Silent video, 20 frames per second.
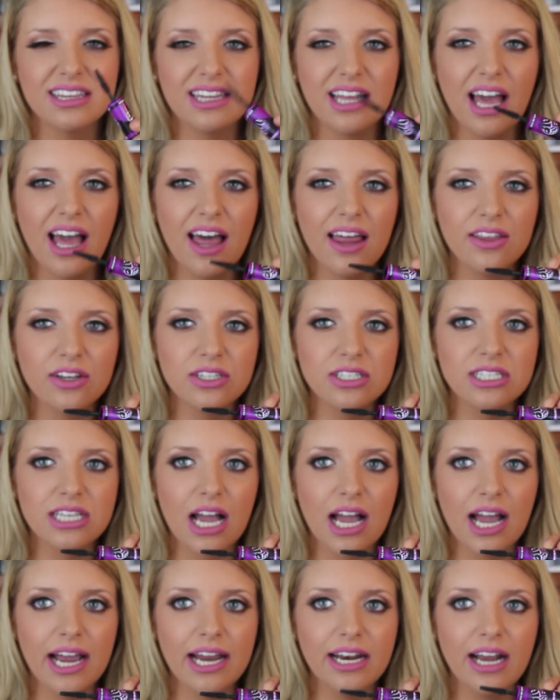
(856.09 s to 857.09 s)
other
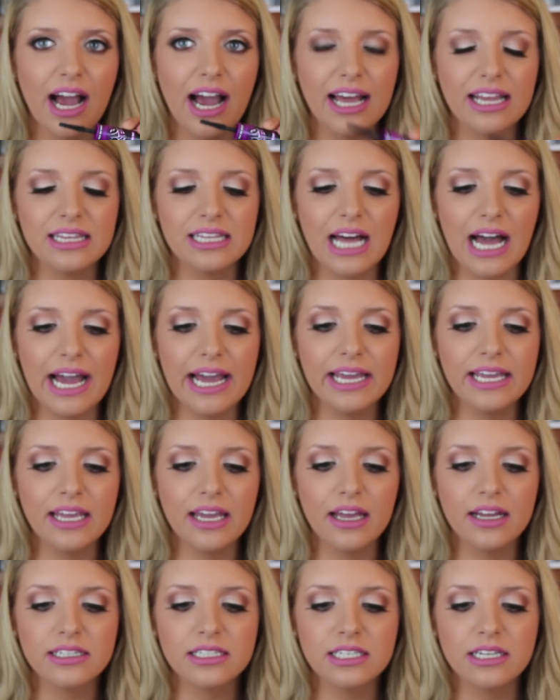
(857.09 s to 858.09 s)
side I
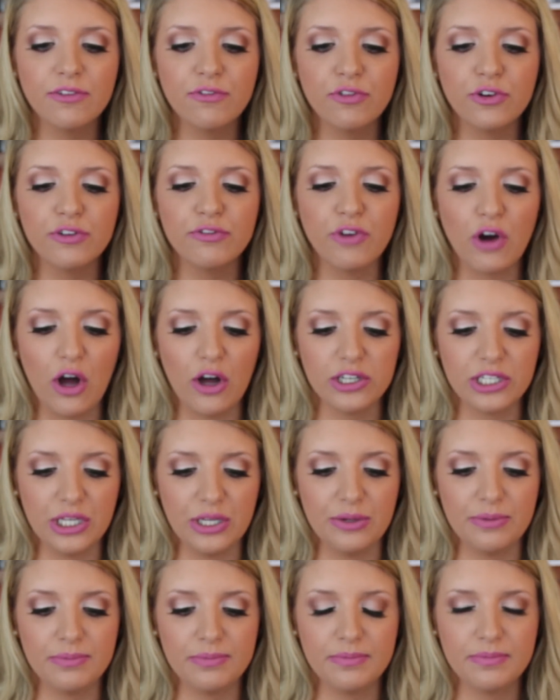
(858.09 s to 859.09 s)
like for
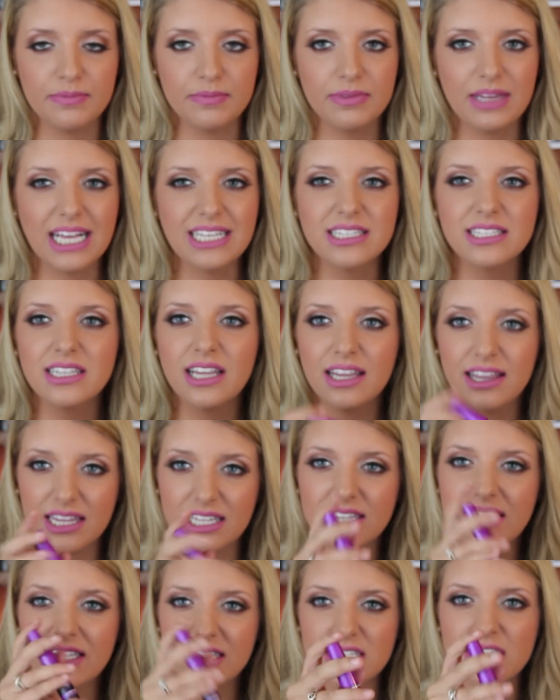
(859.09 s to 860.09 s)
volume.
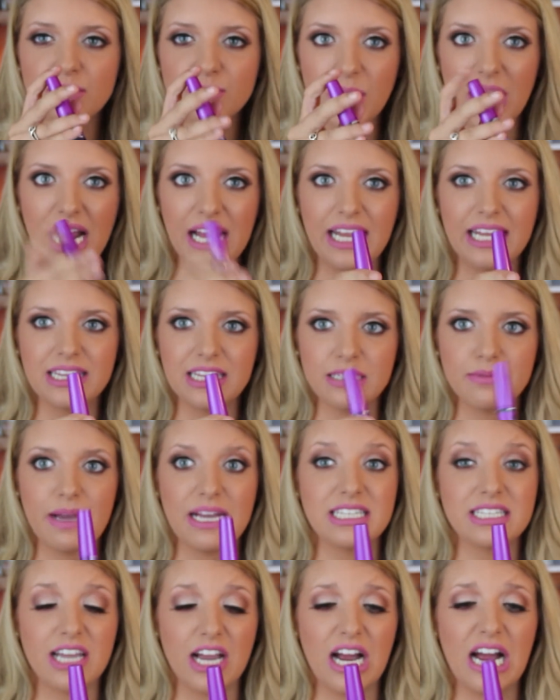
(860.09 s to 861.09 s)
This is what I like this
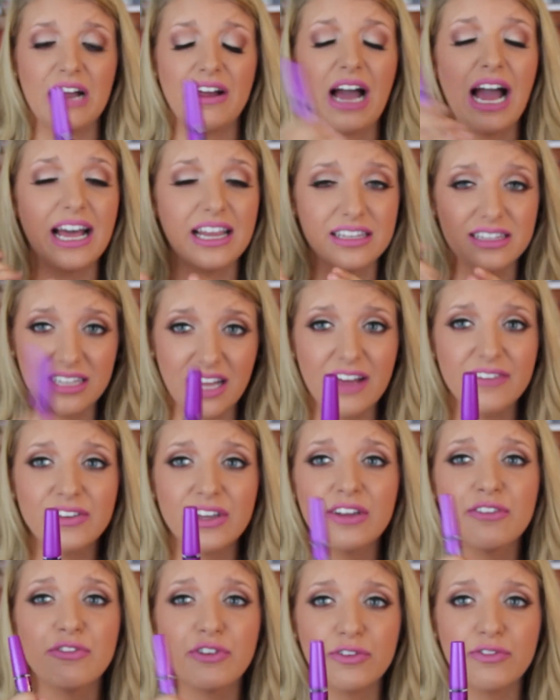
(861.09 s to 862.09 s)
mascara. I love
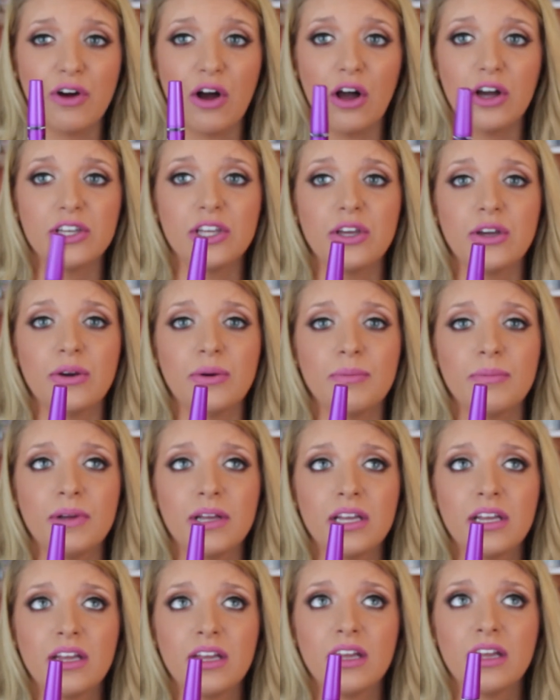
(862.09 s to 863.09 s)
it for
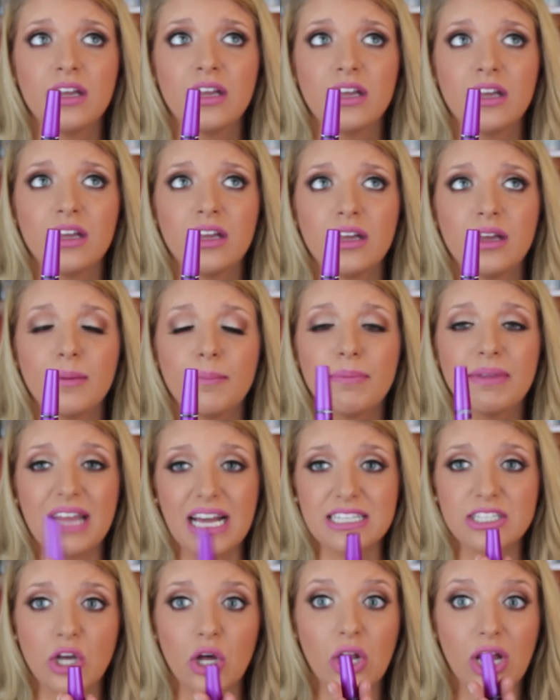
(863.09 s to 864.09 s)
volume, but
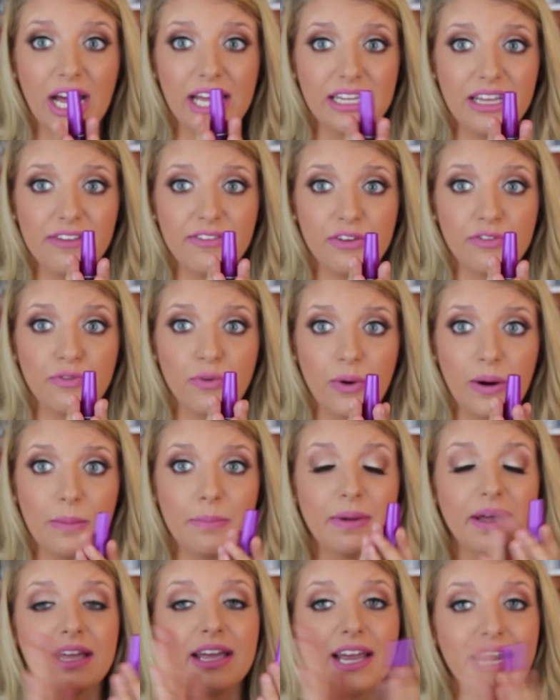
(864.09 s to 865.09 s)
that's all I love it for.
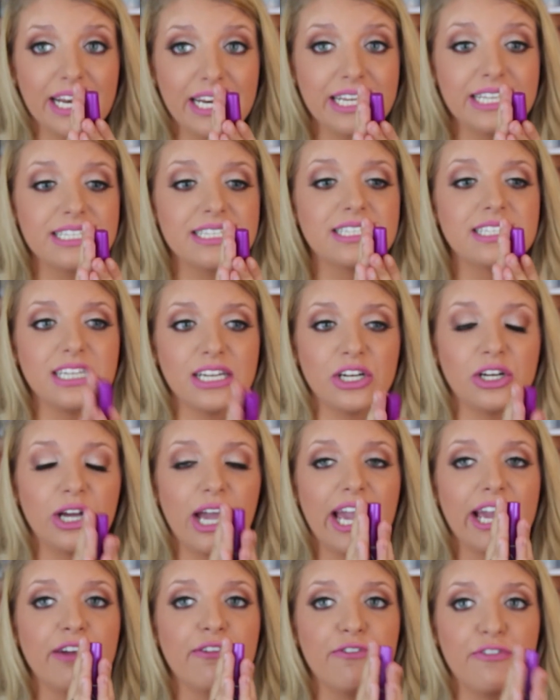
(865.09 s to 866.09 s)
But it is
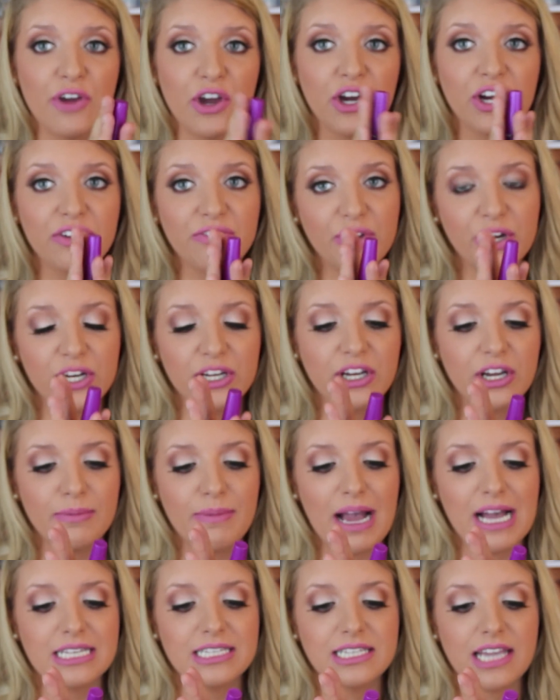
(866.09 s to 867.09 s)
still a very, very
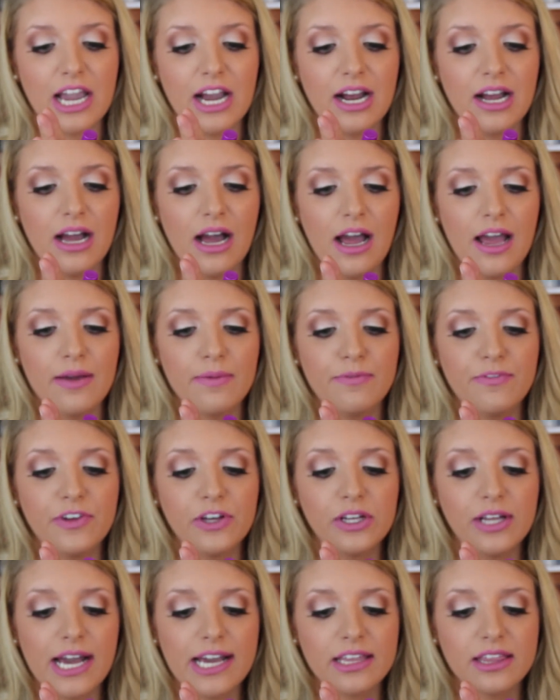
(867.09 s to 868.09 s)
good mascara. I
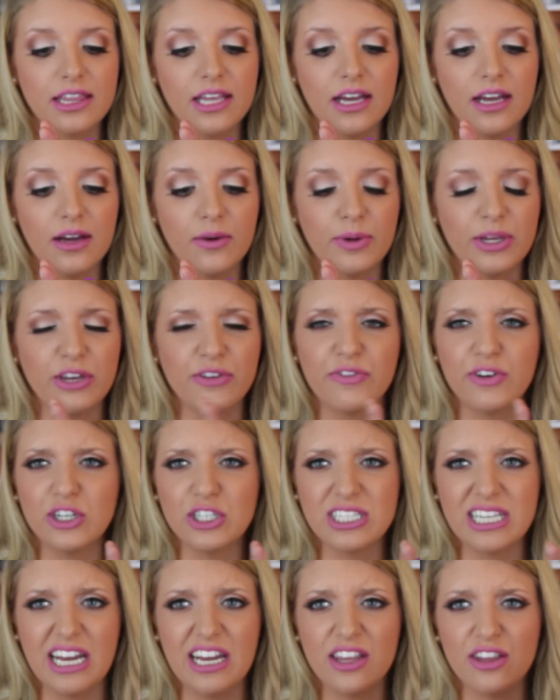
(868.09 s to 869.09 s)
feel like when you
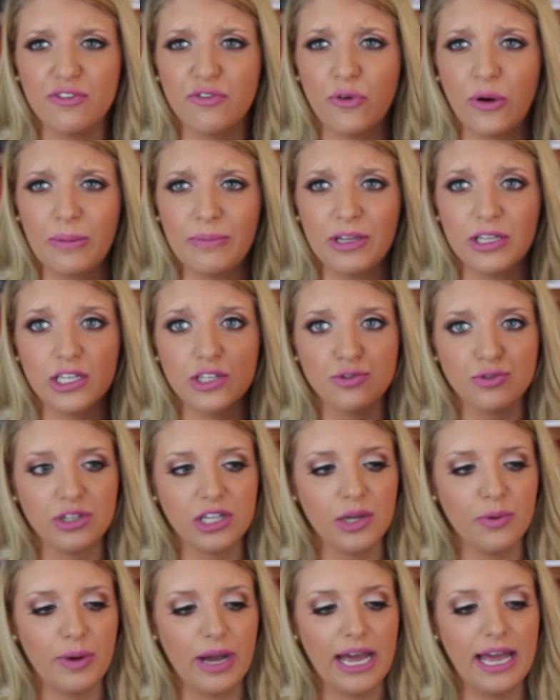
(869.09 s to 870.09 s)
first get it, the formula is
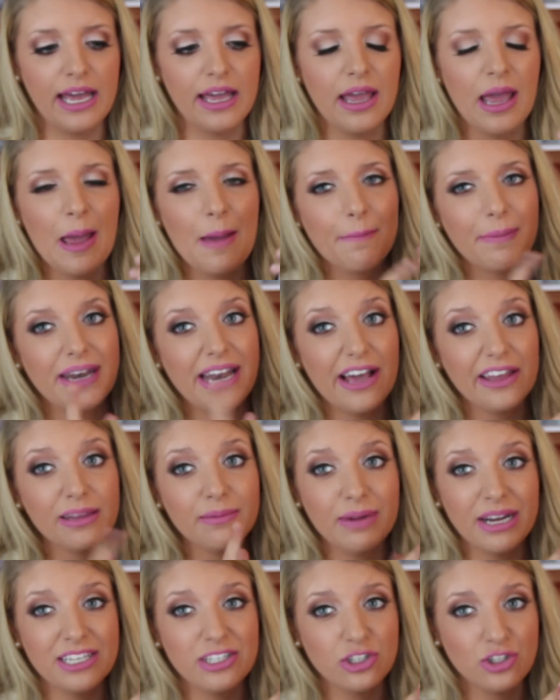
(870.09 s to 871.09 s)
really wet, but now
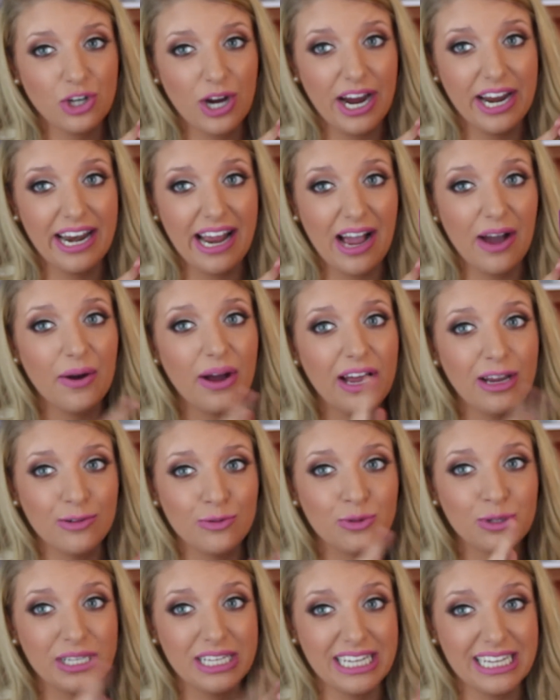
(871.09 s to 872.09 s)
that mine's drying out, I
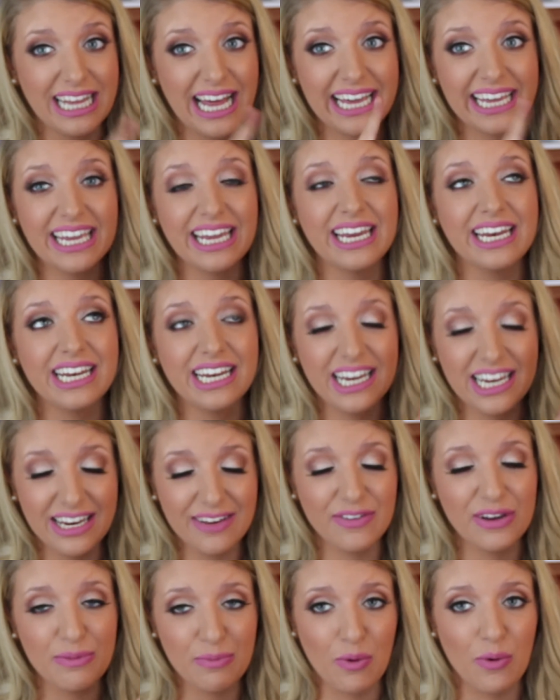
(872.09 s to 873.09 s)
really like it
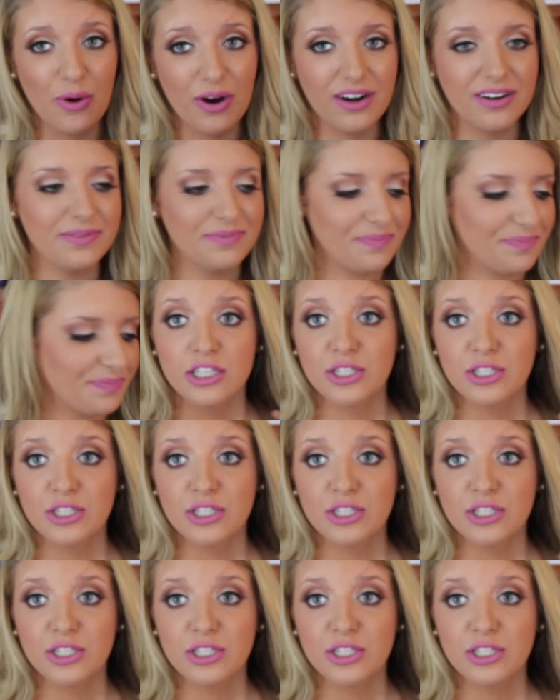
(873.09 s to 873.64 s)
even more.